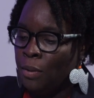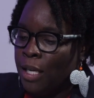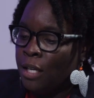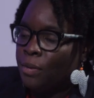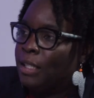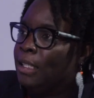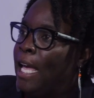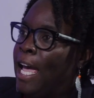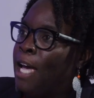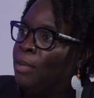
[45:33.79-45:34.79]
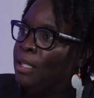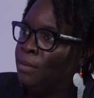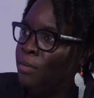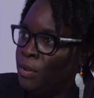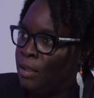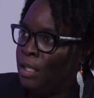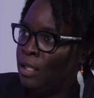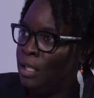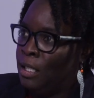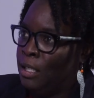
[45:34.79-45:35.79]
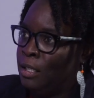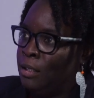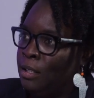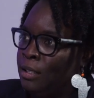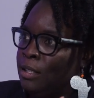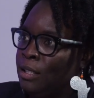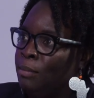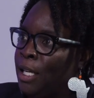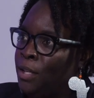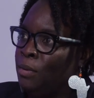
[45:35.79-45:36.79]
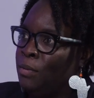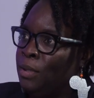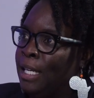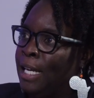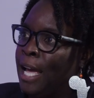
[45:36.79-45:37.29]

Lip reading: increasing the habits of using the system that you laid